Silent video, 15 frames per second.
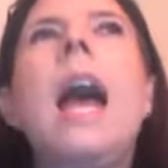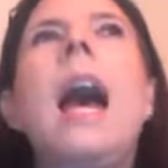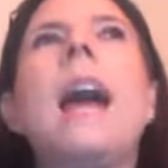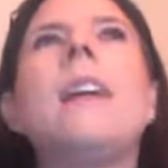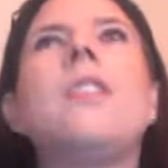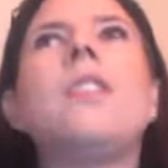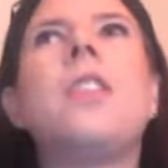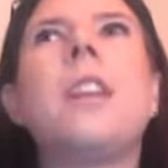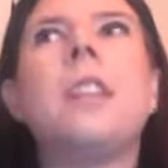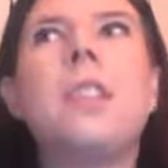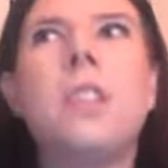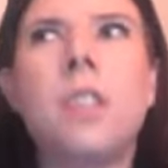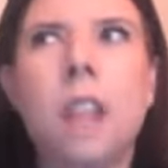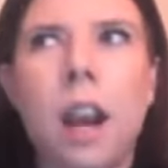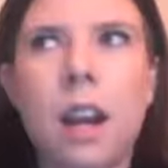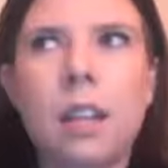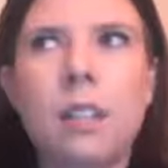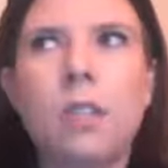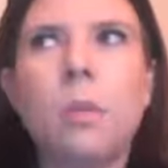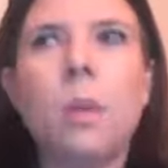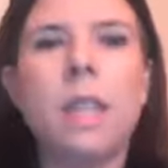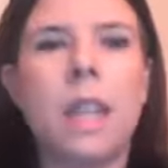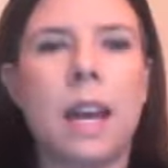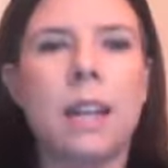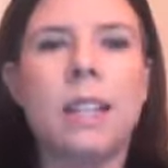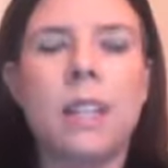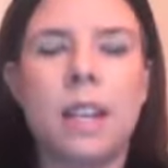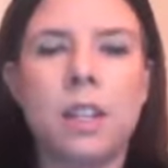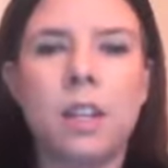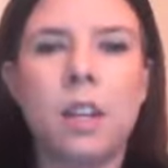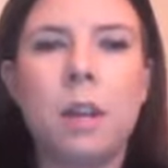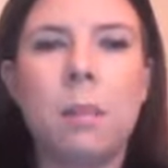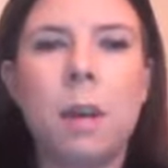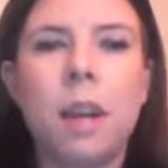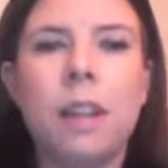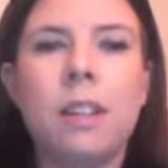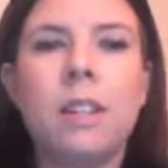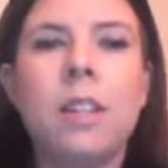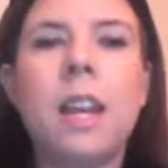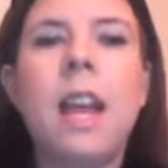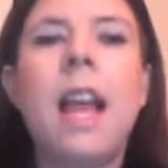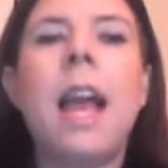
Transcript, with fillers: And they started with that intention in mind